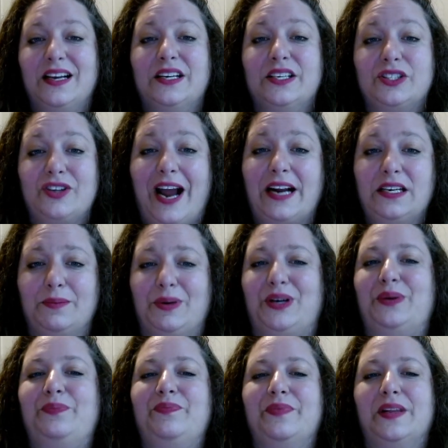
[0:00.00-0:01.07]
Tractable
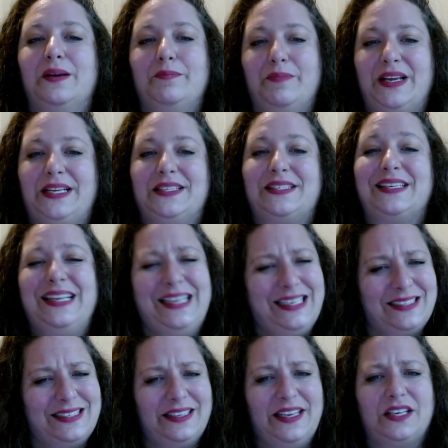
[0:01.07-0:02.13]
means
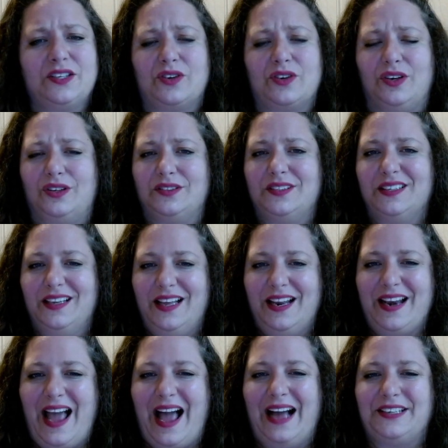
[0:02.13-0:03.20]
easily controlled,
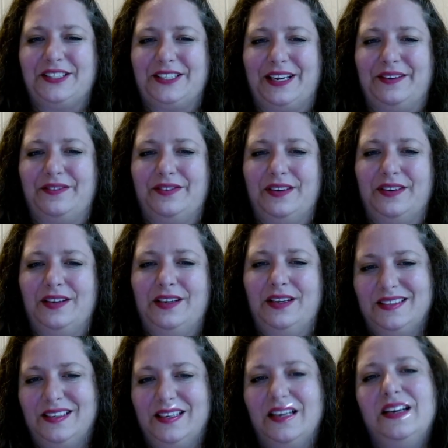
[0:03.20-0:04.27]
an adjective.
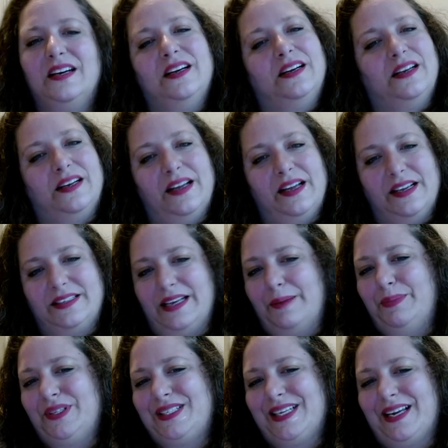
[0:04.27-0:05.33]

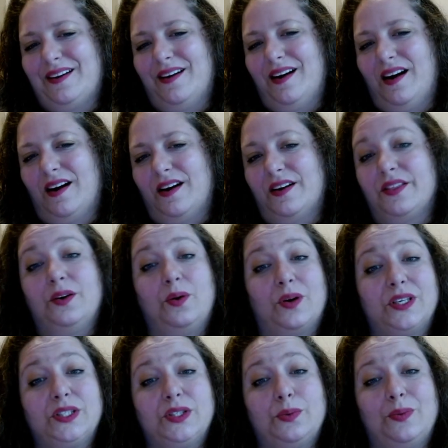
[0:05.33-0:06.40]
Examples here are: the
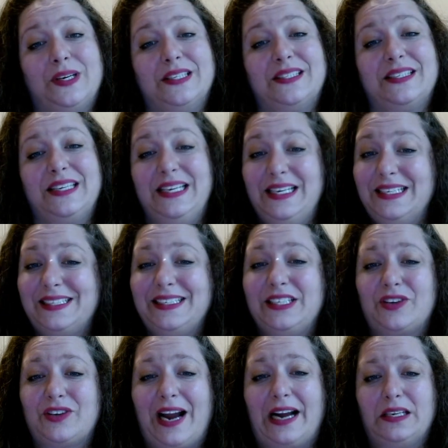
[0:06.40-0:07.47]
horse was easily
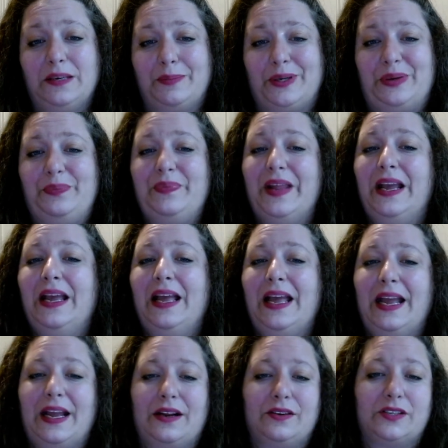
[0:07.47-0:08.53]
tractable
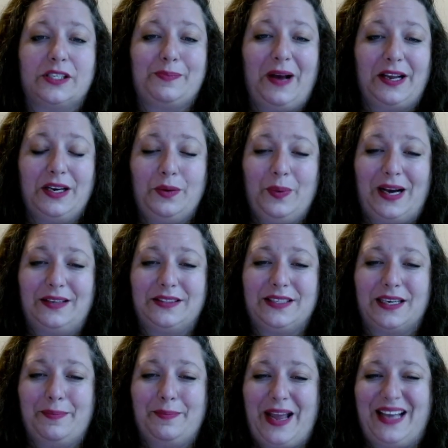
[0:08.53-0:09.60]
and responded well to
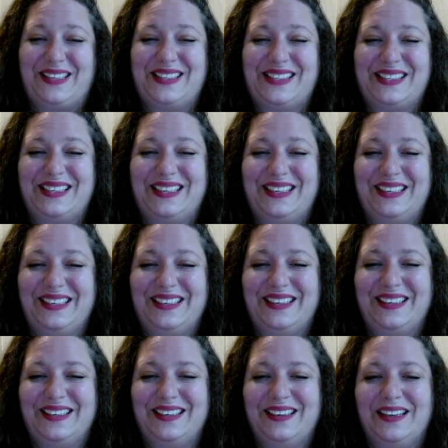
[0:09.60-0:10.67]
commands.
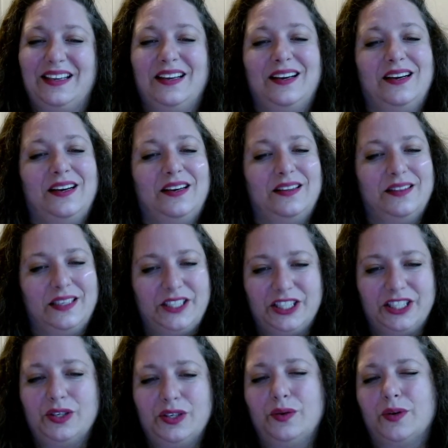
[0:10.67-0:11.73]
The
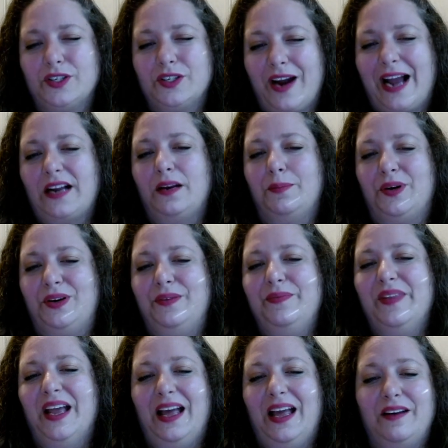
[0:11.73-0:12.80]
children were tractable
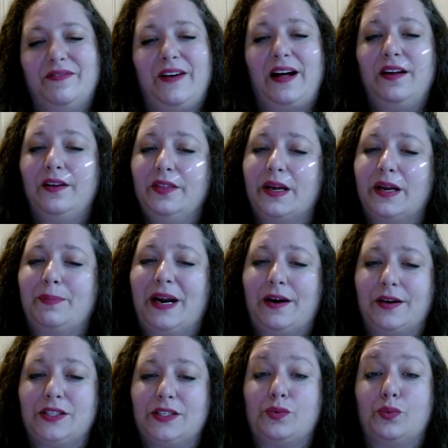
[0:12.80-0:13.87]
and followed their
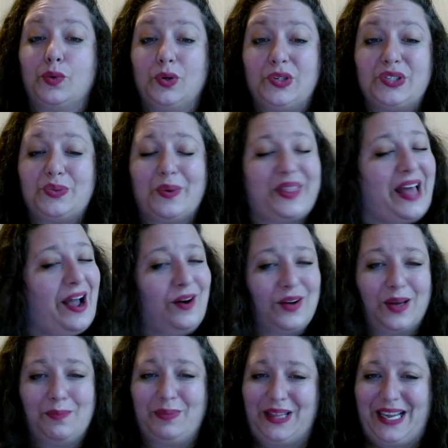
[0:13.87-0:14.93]
parents' rules without
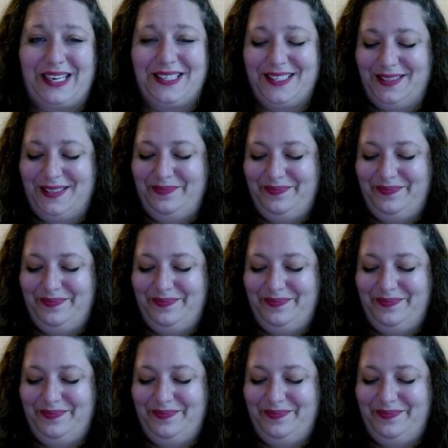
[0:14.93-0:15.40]
complaint.